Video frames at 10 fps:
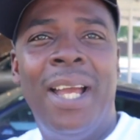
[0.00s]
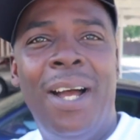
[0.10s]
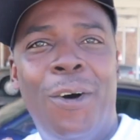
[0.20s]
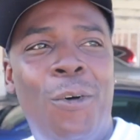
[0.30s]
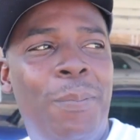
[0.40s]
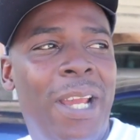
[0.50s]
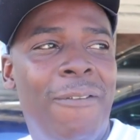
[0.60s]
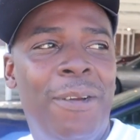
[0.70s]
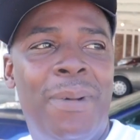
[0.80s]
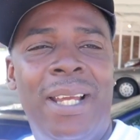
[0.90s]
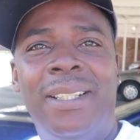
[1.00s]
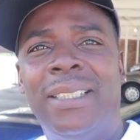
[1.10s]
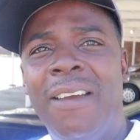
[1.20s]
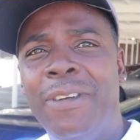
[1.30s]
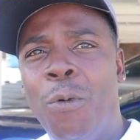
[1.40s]
I hope everybody
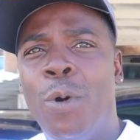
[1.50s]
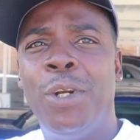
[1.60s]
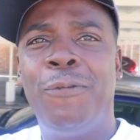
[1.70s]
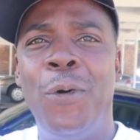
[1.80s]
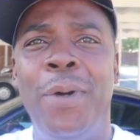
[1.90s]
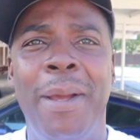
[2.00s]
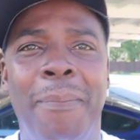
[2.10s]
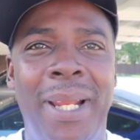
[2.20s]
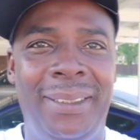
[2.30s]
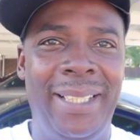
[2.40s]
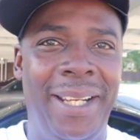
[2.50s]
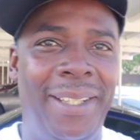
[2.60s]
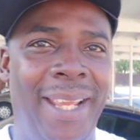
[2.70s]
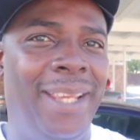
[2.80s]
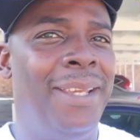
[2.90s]
is having a wonderful and blessed day
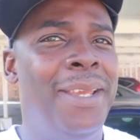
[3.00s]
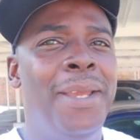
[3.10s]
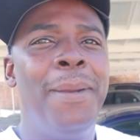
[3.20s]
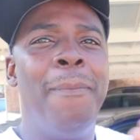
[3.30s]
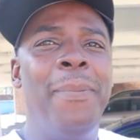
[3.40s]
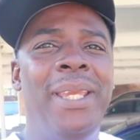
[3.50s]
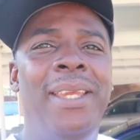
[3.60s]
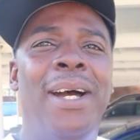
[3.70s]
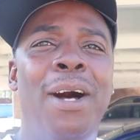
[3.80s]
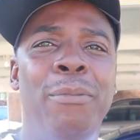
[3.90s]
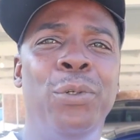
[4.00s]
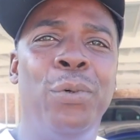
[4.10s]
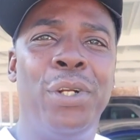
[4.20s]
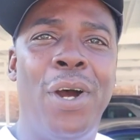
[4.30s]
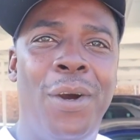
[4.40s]
today. Me, I'm
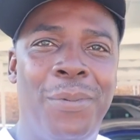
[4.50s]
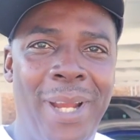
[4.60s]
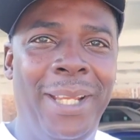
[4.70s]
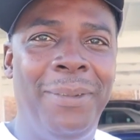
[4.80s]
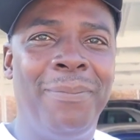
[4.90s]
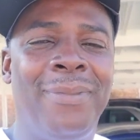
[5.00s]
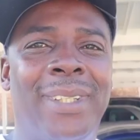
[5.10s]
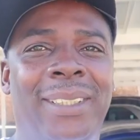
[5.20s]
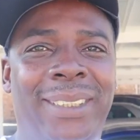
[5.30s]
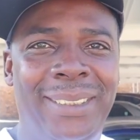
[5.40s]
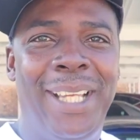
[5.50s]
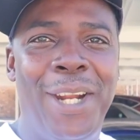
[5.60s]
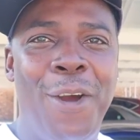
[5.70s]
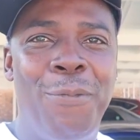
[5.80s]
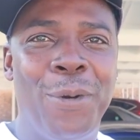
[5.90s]
doing all right. I just
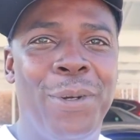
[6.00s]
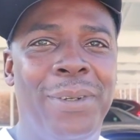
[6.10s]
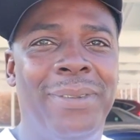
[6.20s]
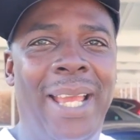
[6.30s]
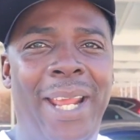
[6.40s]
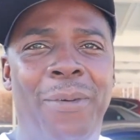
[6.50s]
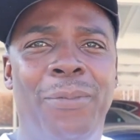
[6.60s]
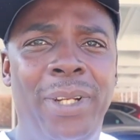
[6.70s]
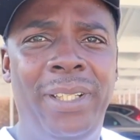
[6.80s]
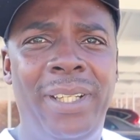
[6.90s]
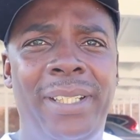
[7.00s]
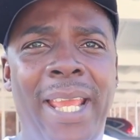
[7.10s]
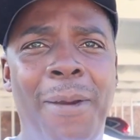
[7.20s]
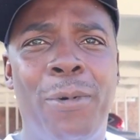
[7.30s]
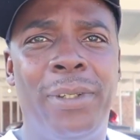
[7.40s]
got off work. I had a really good
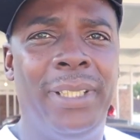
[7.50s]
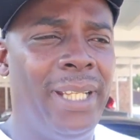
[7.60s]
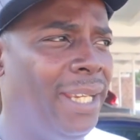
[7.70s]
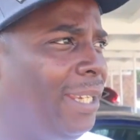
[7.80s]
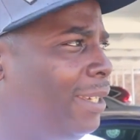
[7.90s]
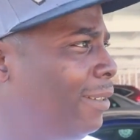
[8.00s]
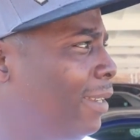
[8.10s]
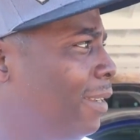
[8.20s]
day at work today.